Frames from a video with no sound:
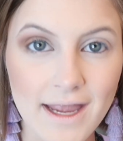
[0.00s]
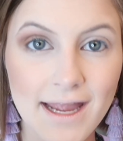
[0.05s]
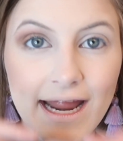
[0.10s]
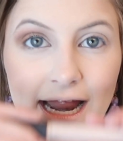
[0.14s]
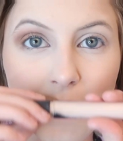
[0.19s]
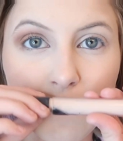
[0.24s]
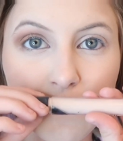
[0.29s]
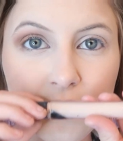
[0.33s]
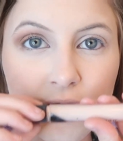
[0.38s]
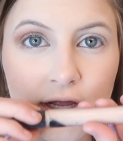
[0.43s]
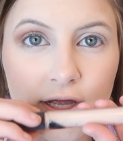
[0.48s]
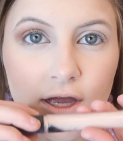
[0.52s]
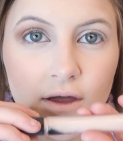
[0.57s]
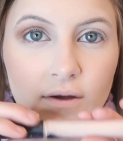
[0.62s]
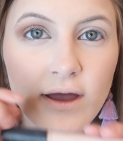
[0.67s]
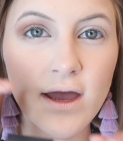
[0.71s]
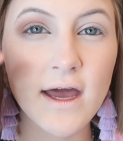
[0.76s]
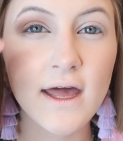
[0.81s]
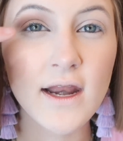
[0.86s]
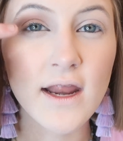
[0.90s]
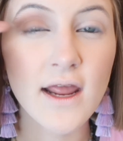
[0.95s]
Okay, I'm going to go
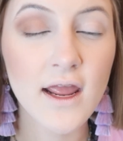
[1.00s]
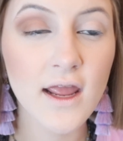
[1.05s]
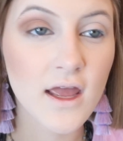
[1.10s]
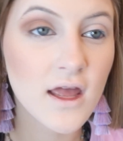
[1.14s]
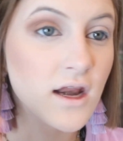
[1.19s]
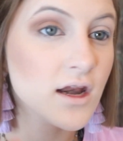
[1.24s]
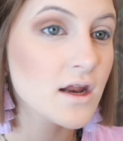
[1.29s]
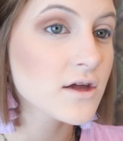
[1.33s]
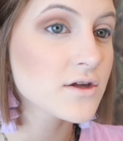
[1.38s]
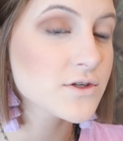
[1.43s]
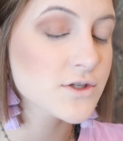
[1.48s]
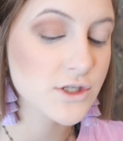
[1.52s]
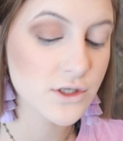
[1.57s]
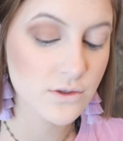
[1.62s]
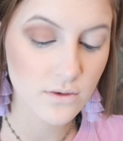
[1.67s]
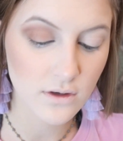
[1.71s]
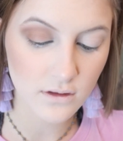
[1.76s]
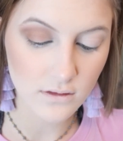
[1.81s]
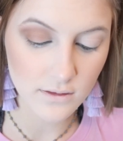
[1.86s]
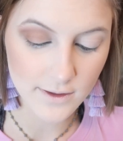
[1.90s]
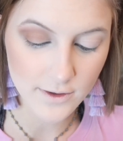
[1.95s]
ahead and
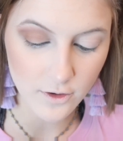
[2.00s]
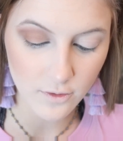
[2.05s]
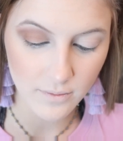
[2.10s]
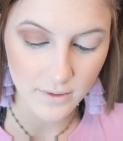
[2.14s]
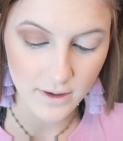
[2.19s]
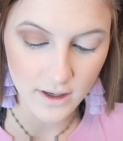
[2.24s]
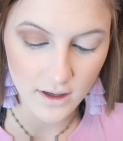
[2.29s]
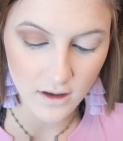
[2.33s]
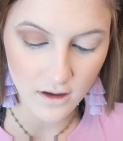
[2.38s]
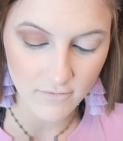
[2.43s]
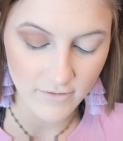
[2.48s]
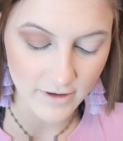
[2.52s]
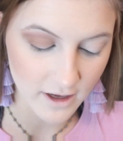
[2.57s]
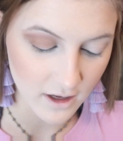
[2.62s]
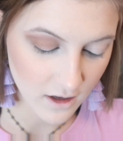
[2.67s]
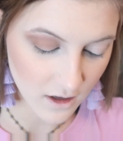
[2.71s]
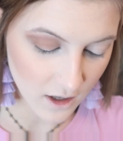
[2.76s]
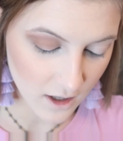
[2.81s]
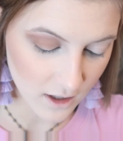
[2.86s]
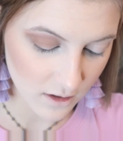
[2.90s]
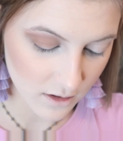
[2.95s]
do a little bit of
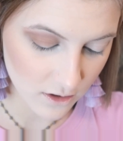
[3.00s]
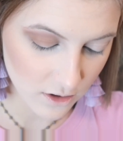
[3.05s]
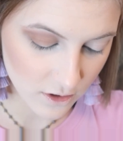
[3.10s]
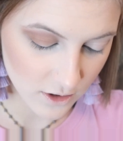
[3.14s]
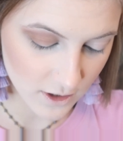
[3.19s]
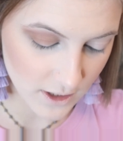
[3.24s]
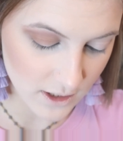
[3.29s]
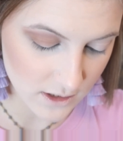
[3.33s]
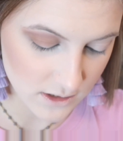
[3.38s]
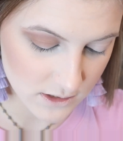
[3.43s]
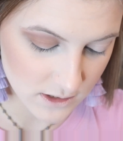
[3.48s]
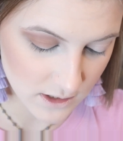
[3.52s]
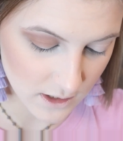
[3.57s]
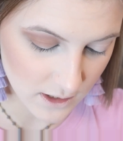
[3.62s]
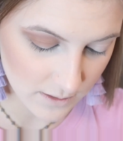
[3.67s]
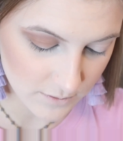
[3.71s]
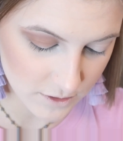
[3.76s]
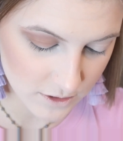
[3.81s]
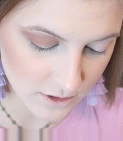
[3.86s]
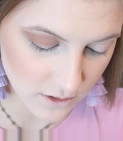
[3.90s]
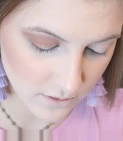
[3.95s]
a cut crease,
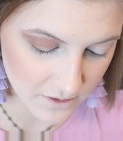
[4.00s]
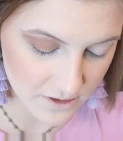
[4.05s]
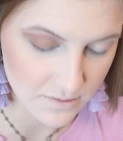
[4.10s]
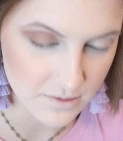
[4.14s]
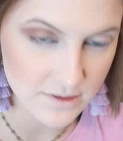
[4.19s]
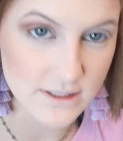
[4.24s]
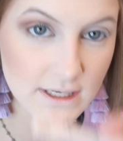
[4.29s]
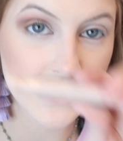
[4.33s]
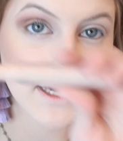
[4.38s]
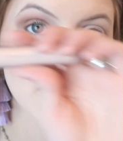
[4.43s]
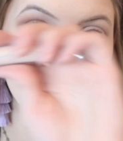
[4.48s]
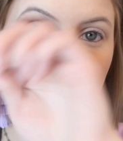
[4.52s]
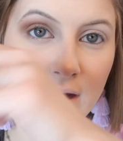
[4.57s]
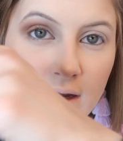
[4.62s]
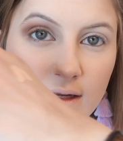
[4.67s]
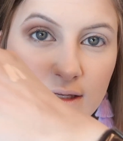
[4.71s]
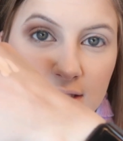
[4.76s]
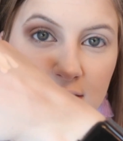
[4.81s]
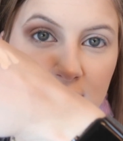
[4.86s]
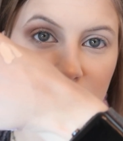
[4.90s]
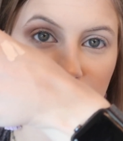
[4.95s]
and I'm just going to be taking
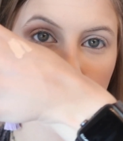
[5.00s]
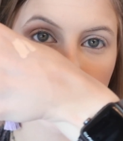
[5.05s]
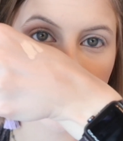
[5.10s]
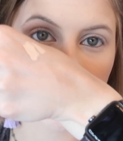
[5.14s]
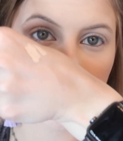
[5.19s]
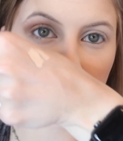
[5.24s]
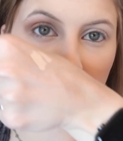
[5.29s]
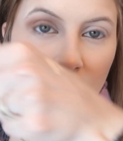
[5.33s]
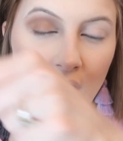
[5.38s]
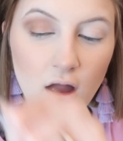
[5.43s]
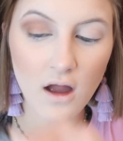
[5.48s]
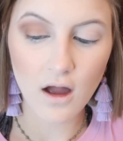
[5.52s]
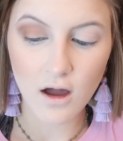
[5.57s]
my concealer